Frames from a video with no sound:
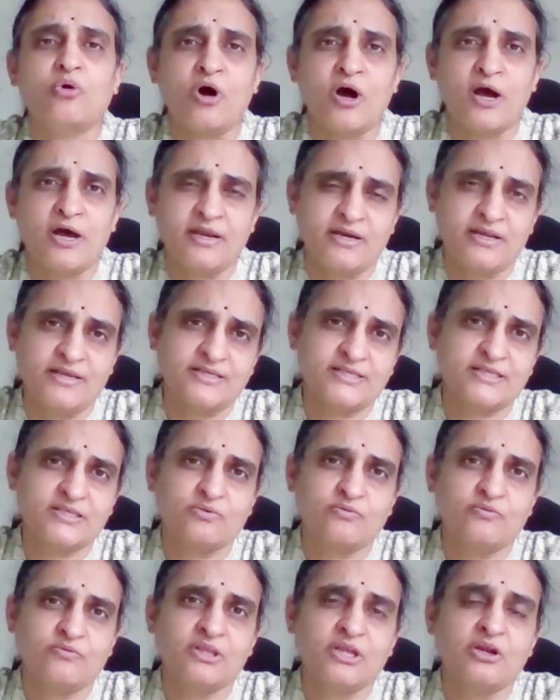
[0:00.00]

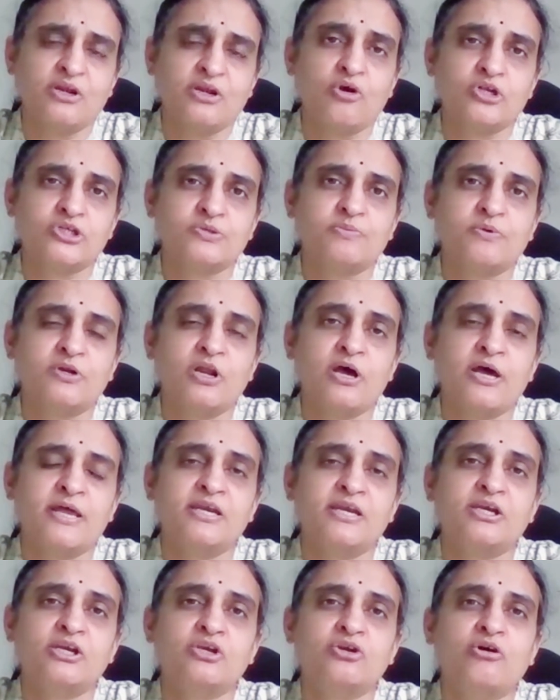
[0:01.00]
ORS with an
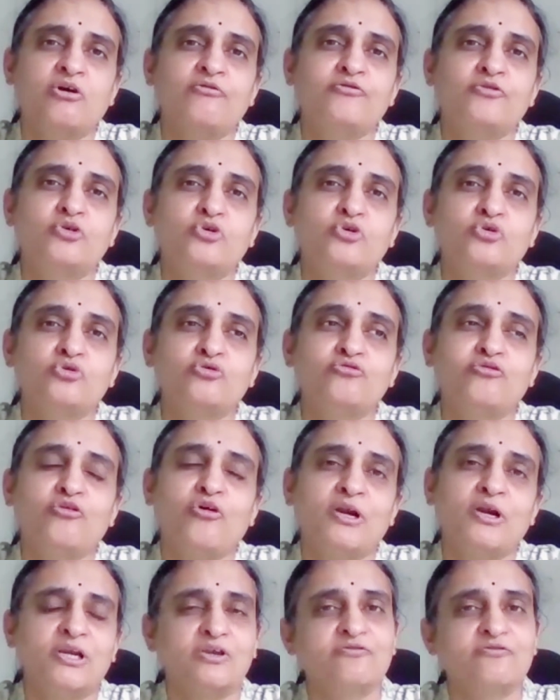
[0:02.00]
osmolarity of
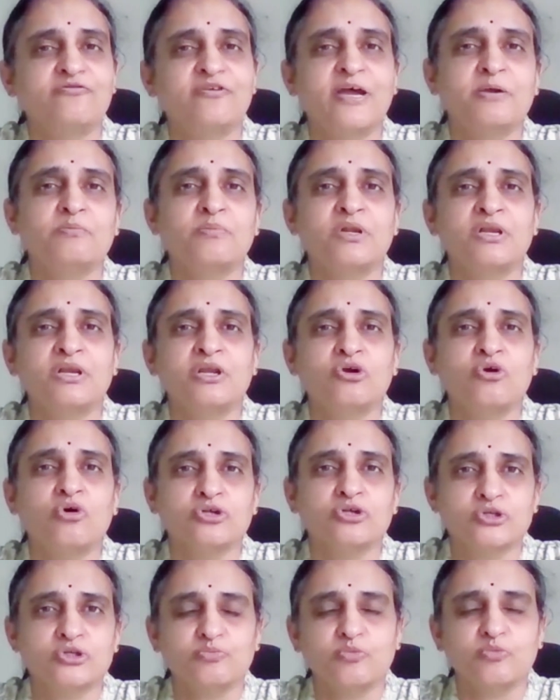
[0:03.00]
245
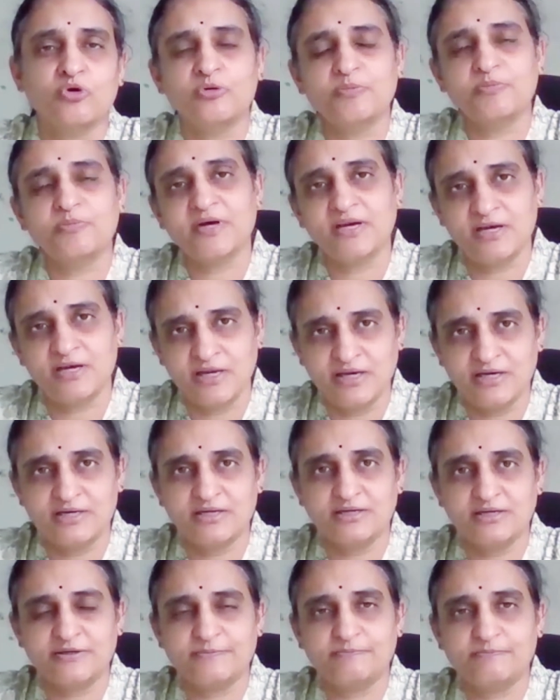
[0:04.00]
milliosmol per
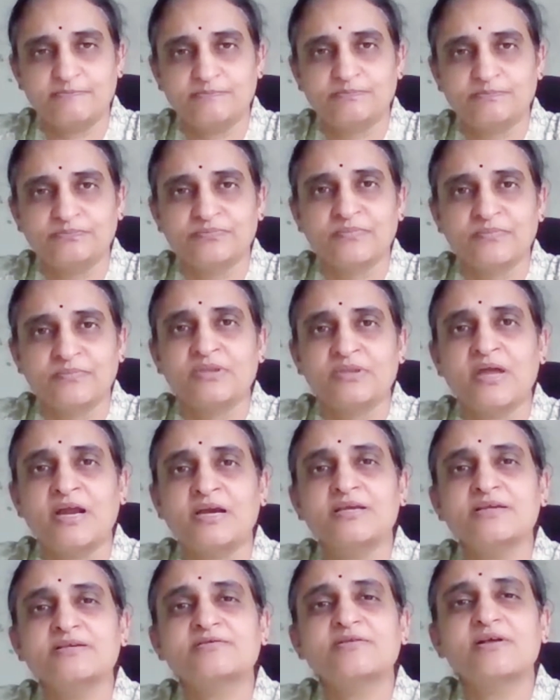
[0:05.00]
liter.
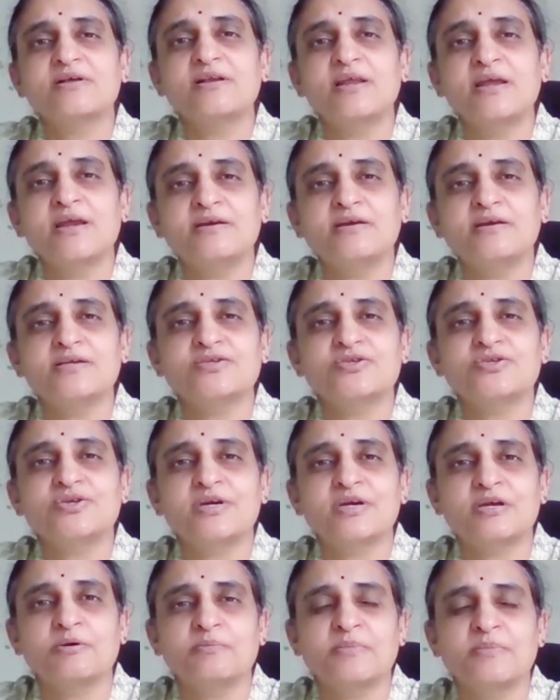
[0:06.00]
That is the latest
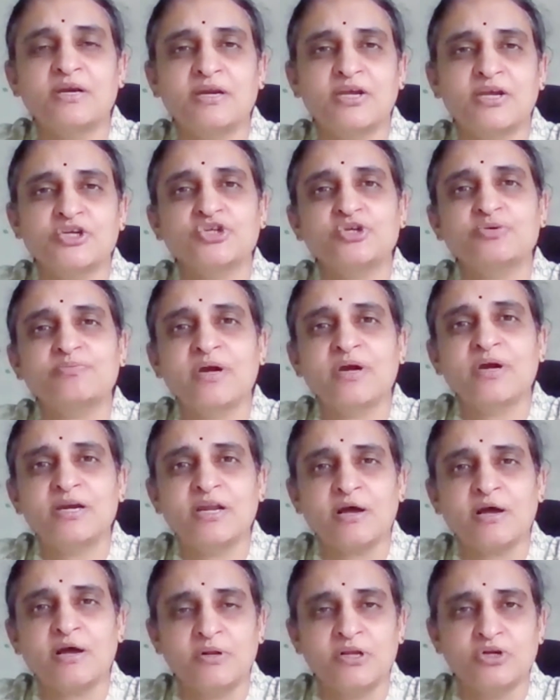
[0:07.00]
recommendation by
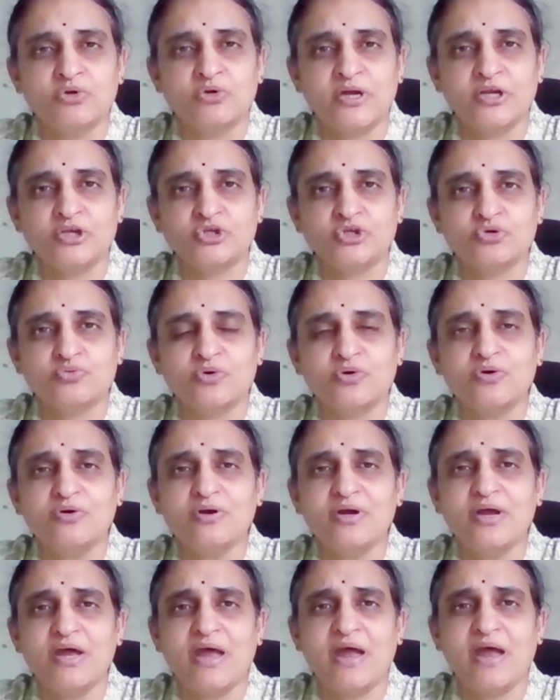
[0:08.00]

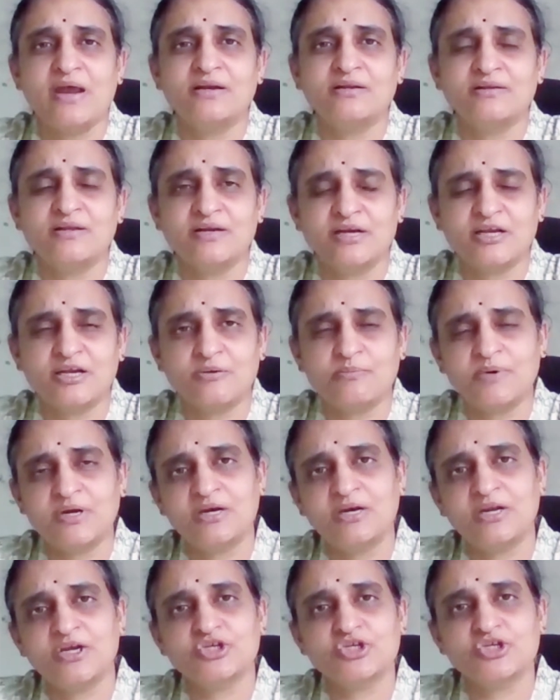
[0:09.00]
WHO and the
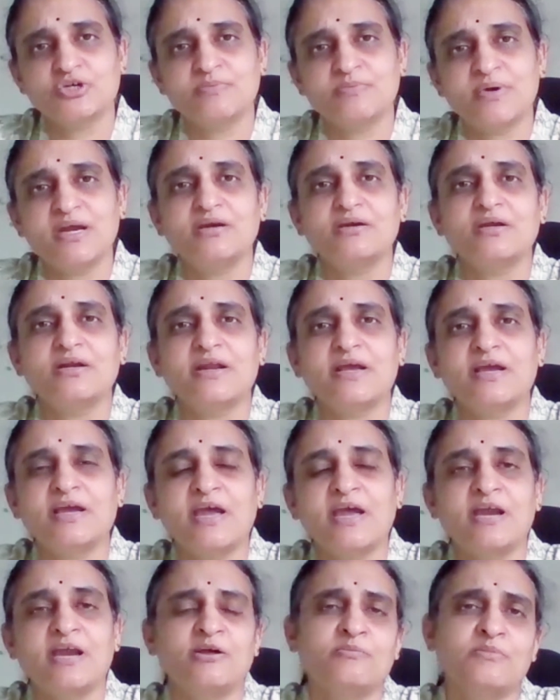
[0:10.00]
recommendation by Indian
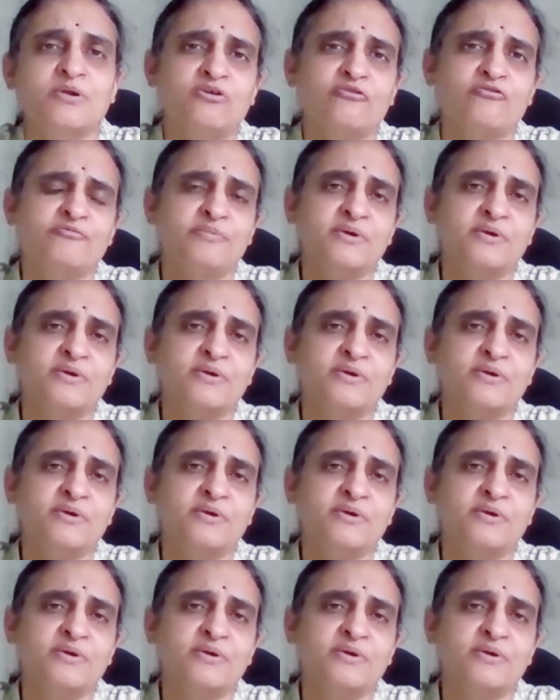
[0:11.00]
Academy of